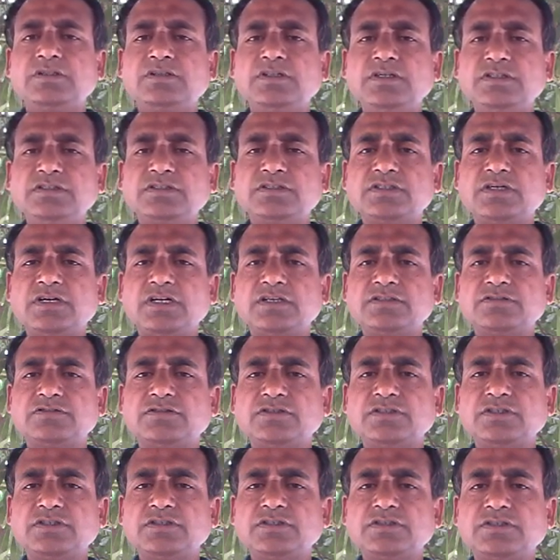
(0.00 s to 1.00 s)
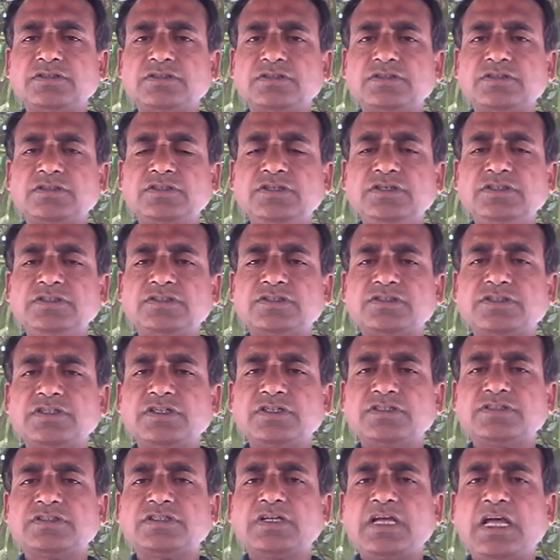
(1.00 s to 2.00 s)
These
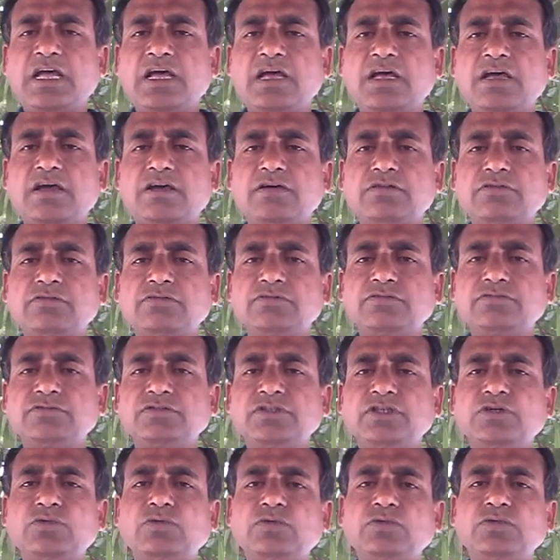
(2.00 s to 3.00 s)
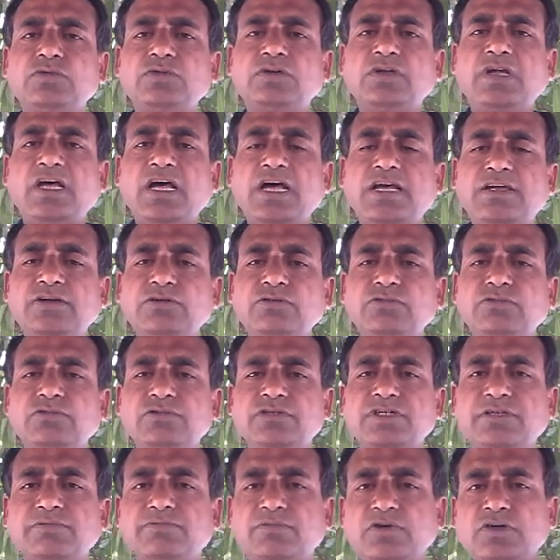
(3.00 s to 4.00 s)
states have their own iron ore
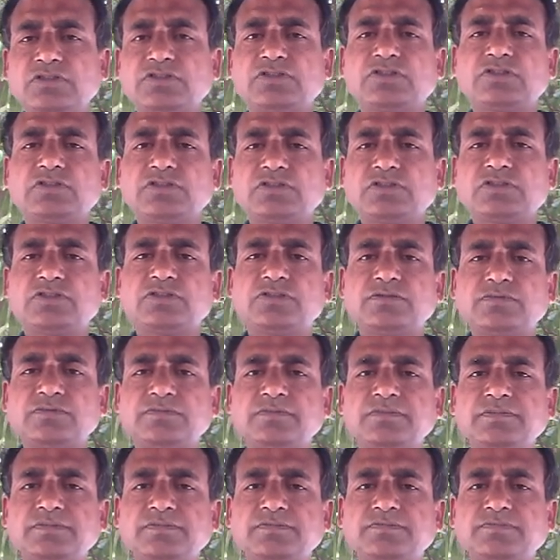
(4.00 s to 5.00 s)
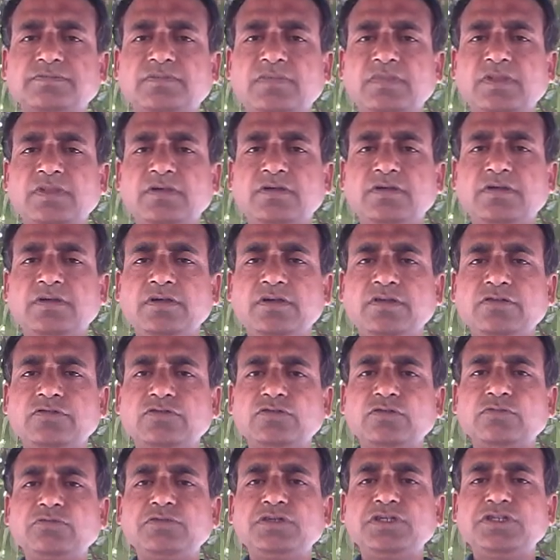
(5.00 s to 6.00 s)
deposits.
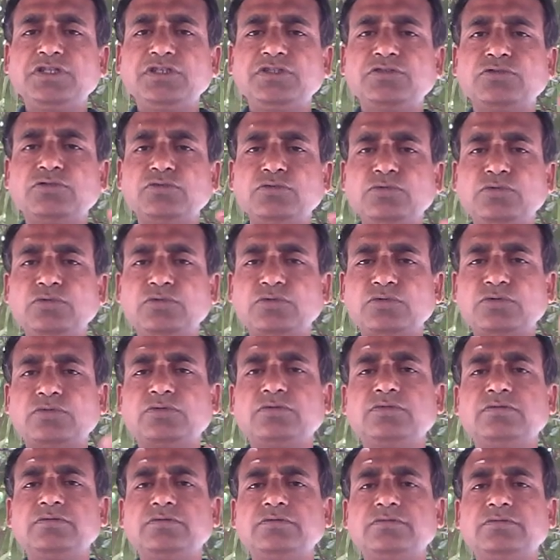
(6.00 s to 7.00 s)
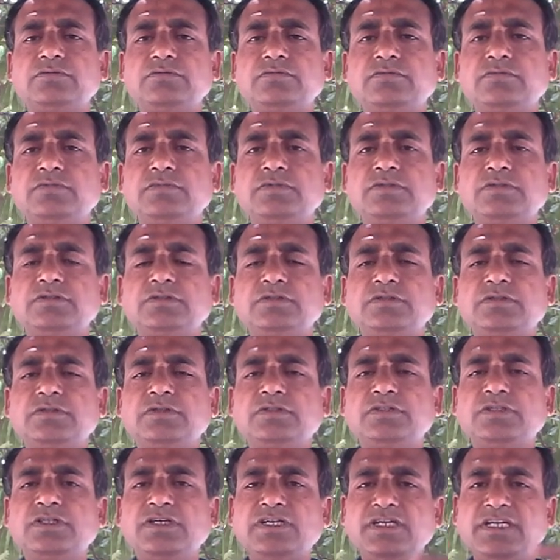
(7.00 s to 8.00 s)
So we need to know
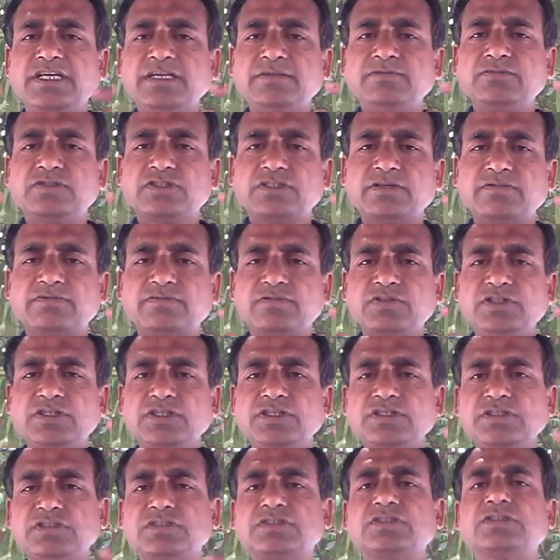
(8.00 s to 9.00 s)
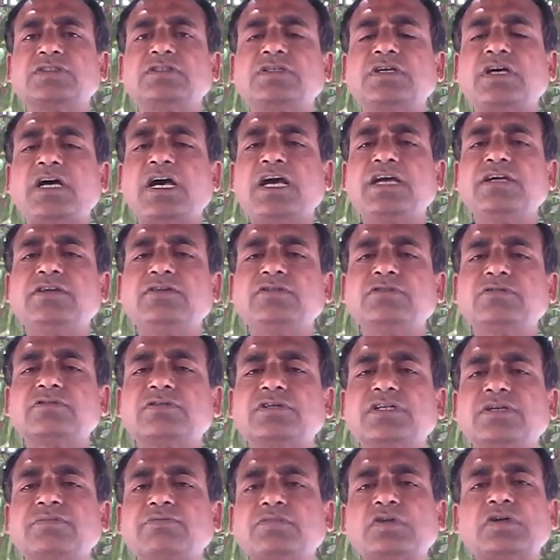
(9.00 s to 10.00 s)
the names of these iron ore
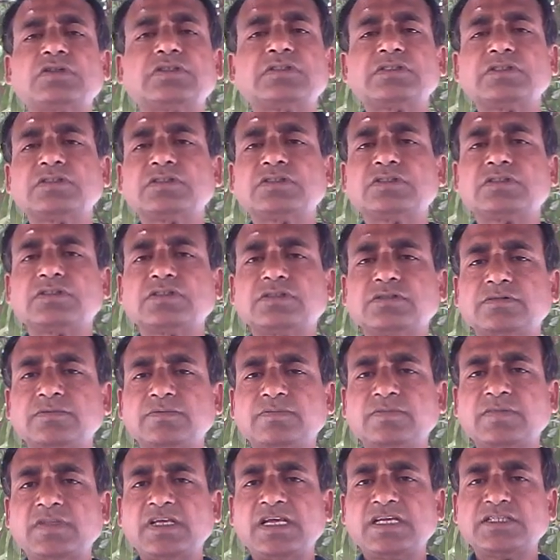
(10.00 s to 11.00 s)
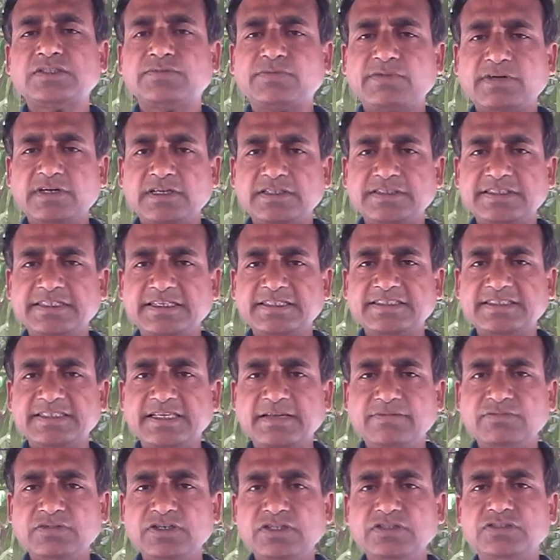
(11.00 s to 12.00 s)
deposits as far as the
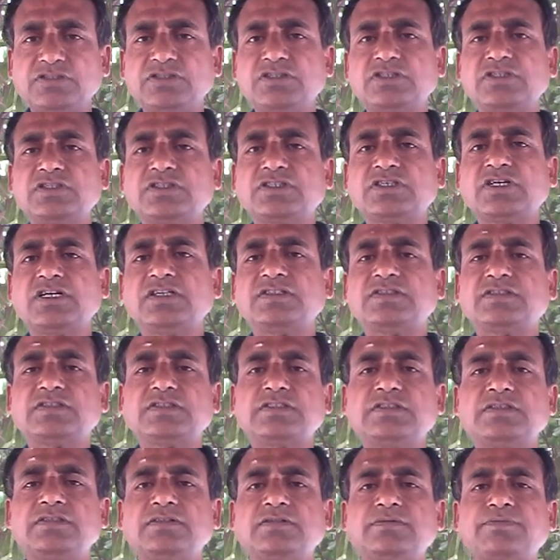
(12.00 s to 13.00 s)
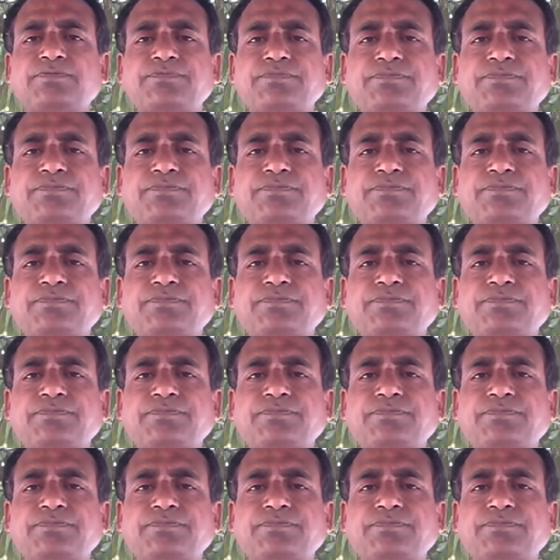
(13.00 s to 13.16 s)
examination is concerned.